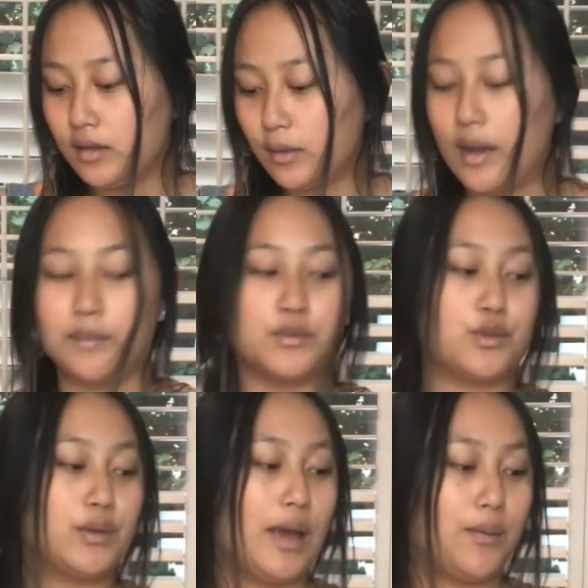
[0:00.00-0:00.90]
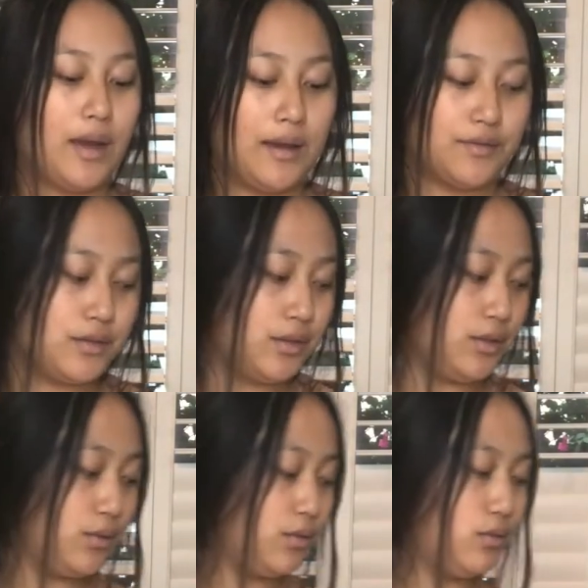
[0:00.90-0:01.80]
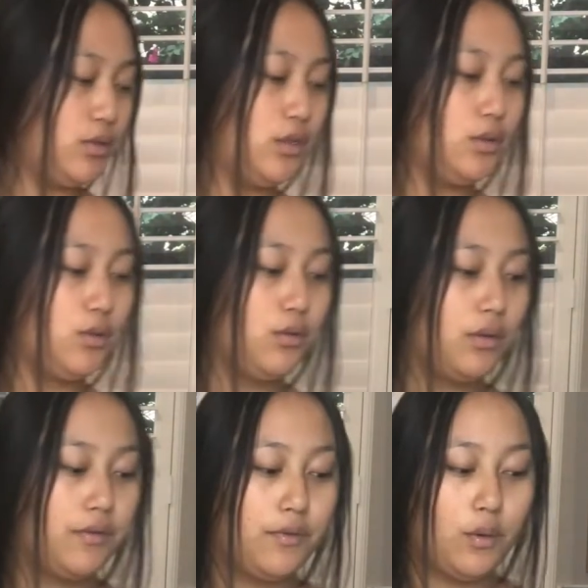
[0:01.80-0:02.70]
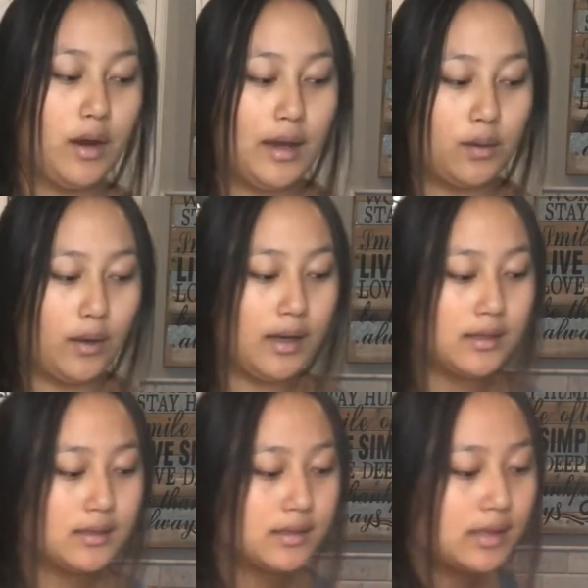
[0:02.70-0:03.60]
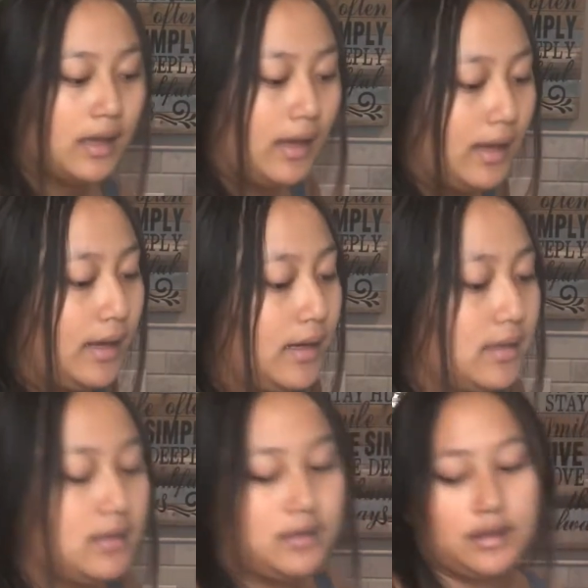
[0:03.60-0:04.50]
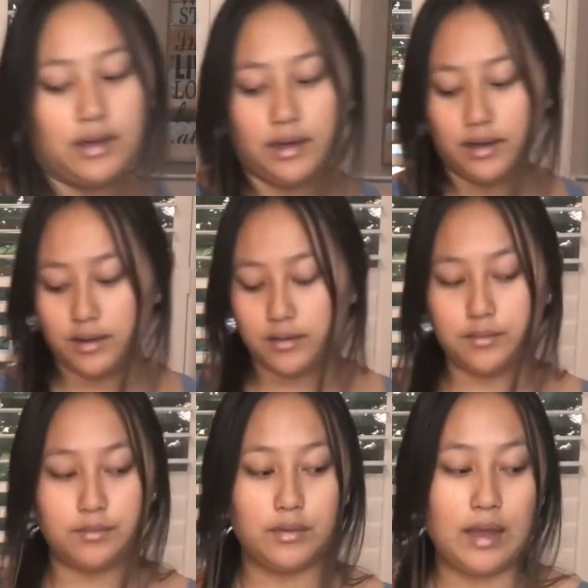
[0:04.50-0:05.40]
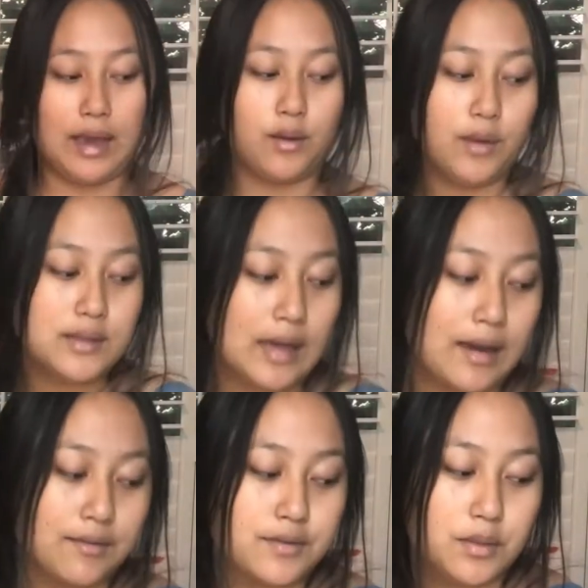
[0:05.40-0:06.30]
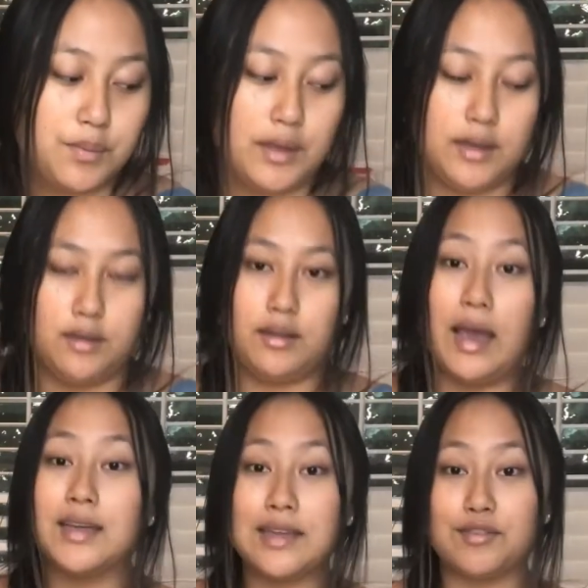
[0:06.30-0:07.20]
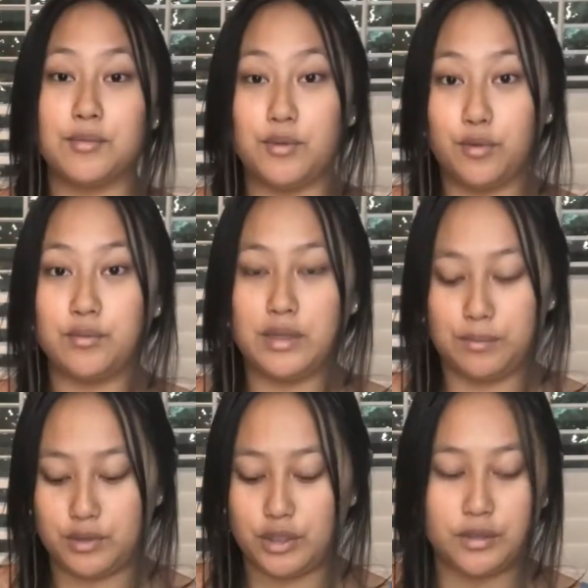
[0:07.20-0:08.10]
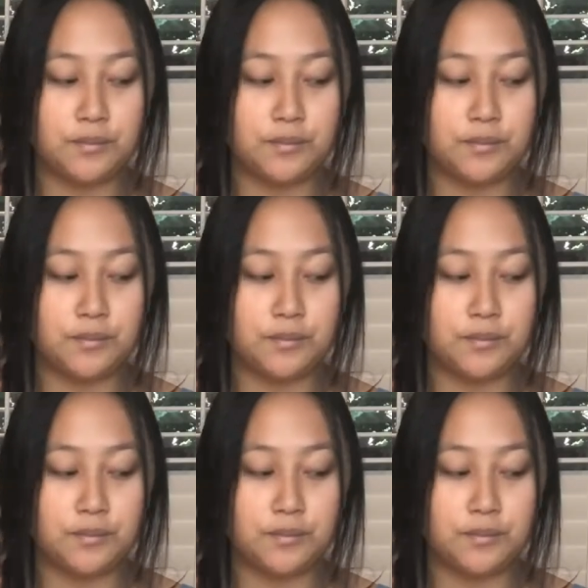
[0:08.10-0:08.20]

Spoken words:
Okay, so now we have to do the 4 egg whites, and the eggs have to be room temperature.